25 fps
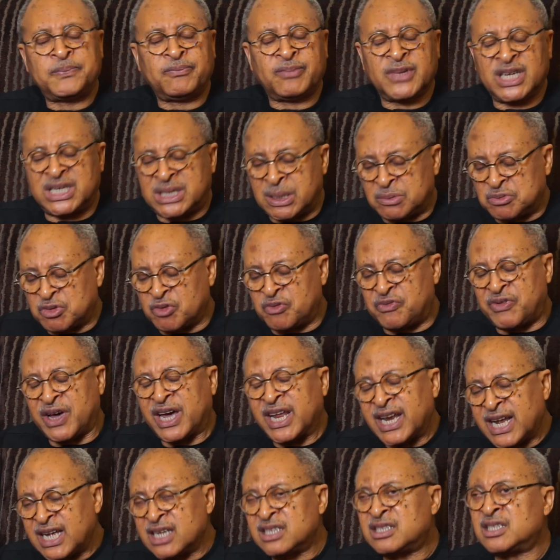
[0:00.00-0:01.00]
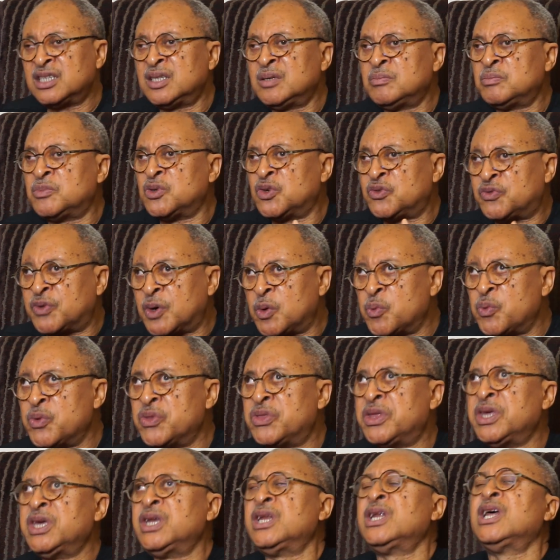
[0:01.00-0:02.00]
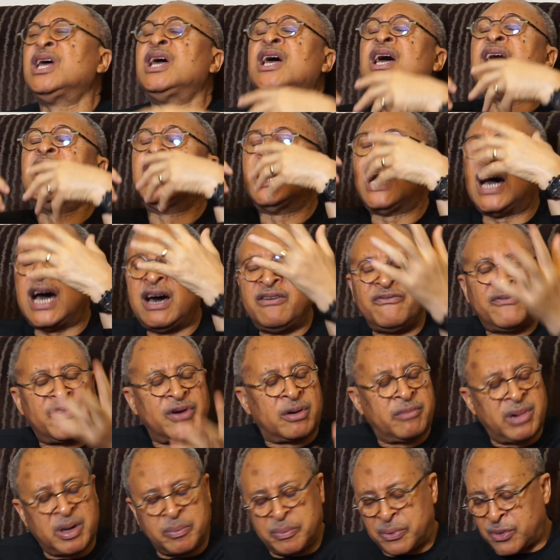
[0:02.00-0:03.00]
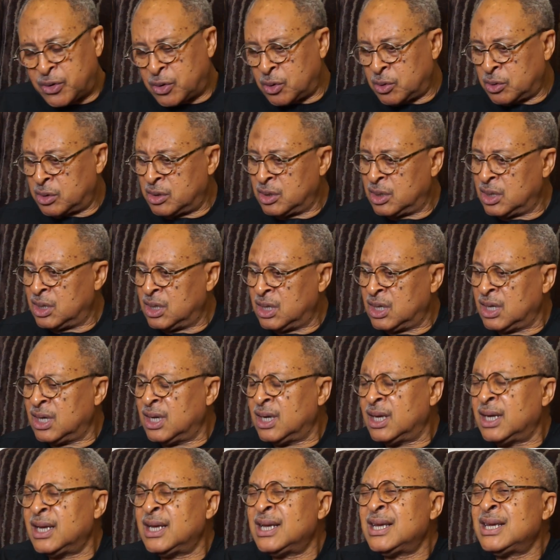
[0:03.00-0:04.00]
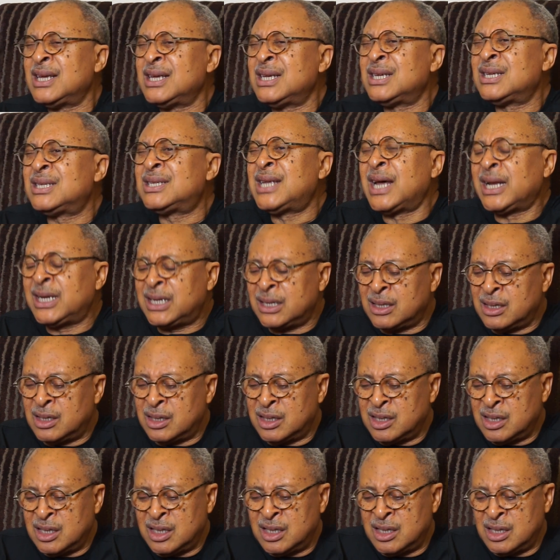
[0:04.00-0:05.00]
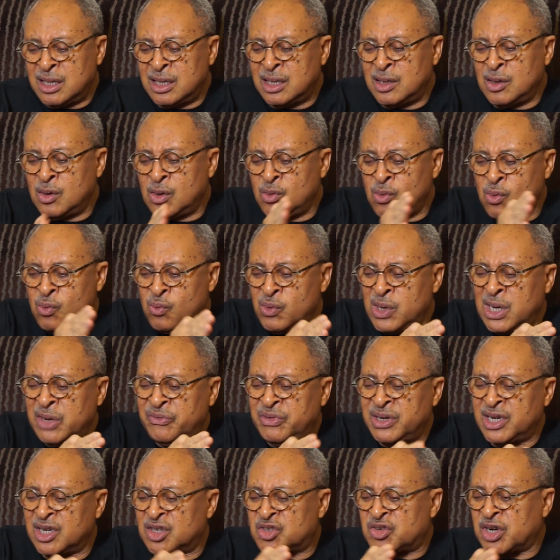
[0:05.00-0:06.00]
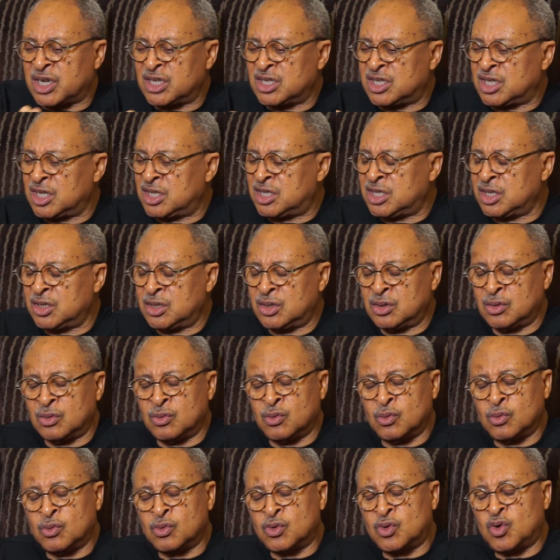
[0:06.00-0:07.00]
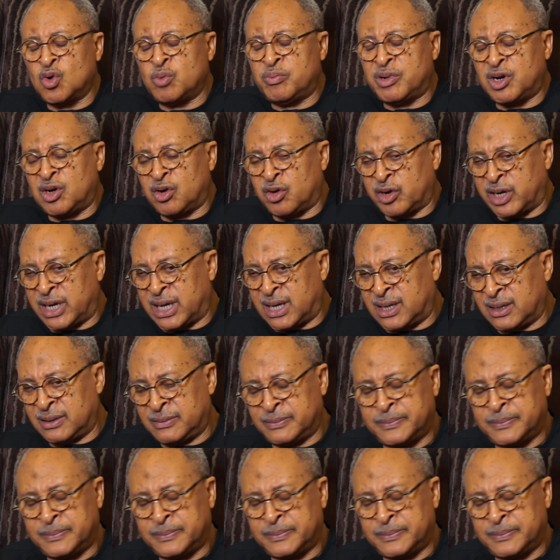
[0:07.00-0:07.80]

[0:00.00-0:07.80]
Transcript: in terms of financing, both from within and from abroad, is that we live in a transiting global order.